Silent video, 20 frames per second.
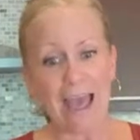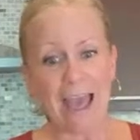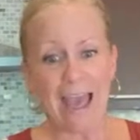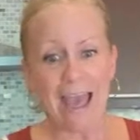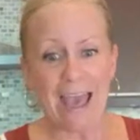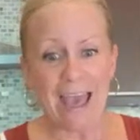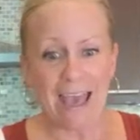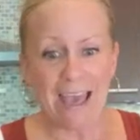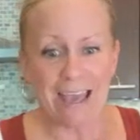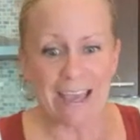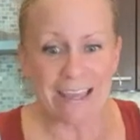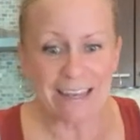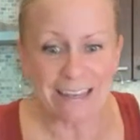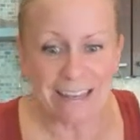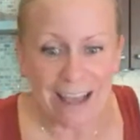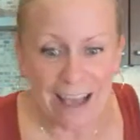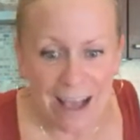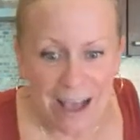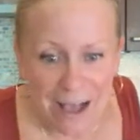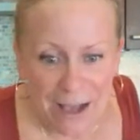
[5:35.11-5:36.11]

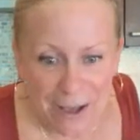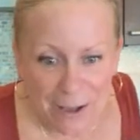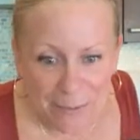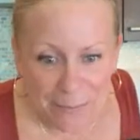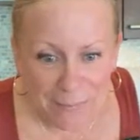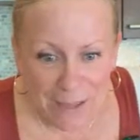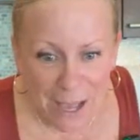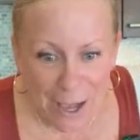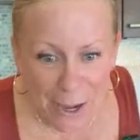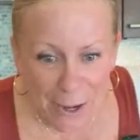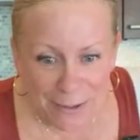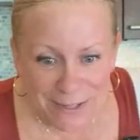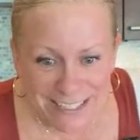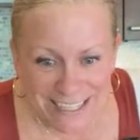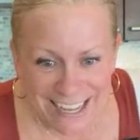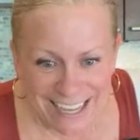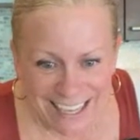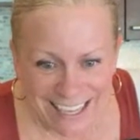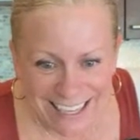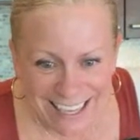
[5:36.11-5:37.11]
And,
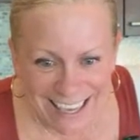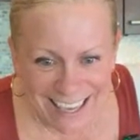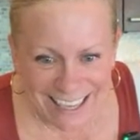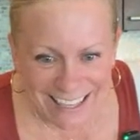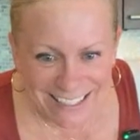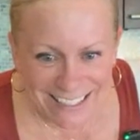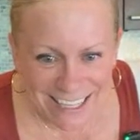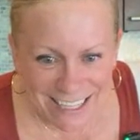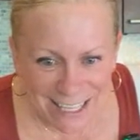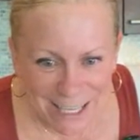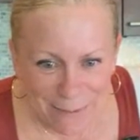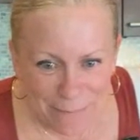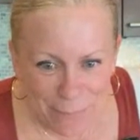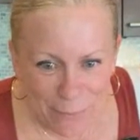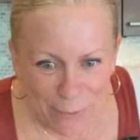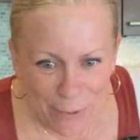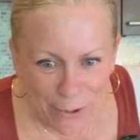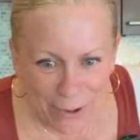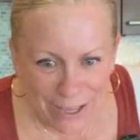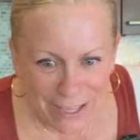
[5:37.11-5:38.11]
oh, Nikki
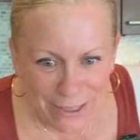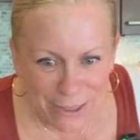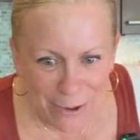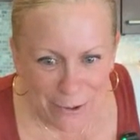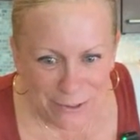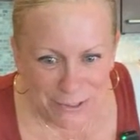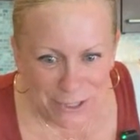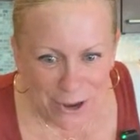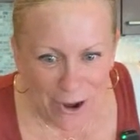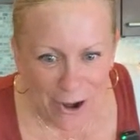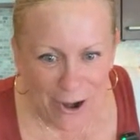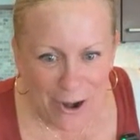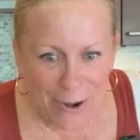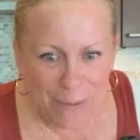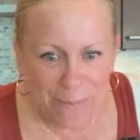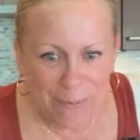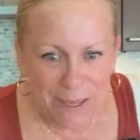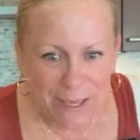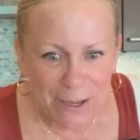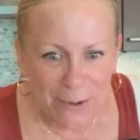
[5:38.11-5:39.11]
boy, those
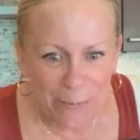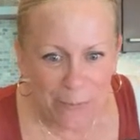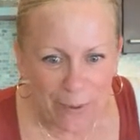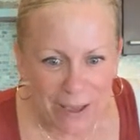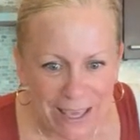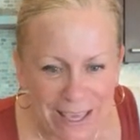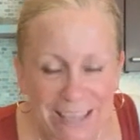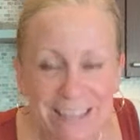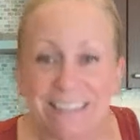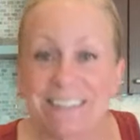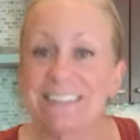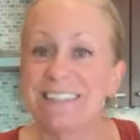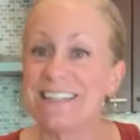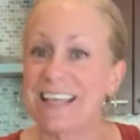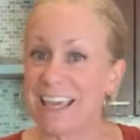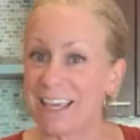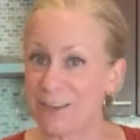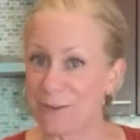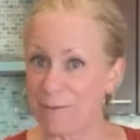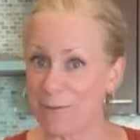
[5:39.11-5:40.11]
are big wings.
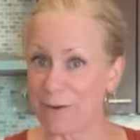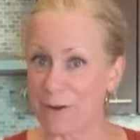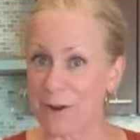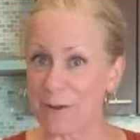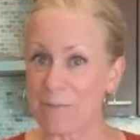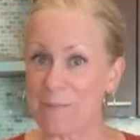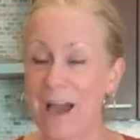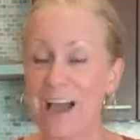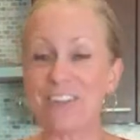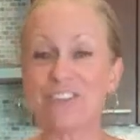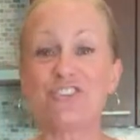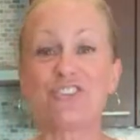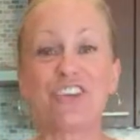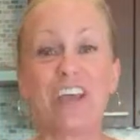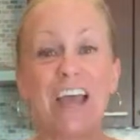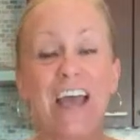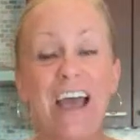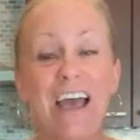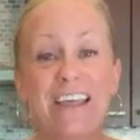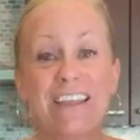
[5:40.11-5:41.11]
Thank you very much.
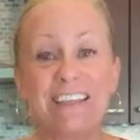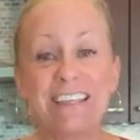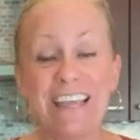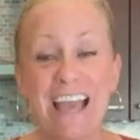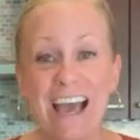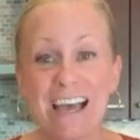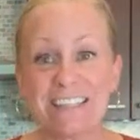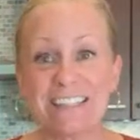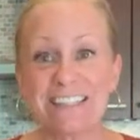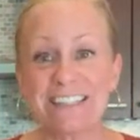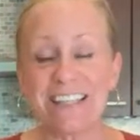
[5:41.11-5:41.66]
Yes,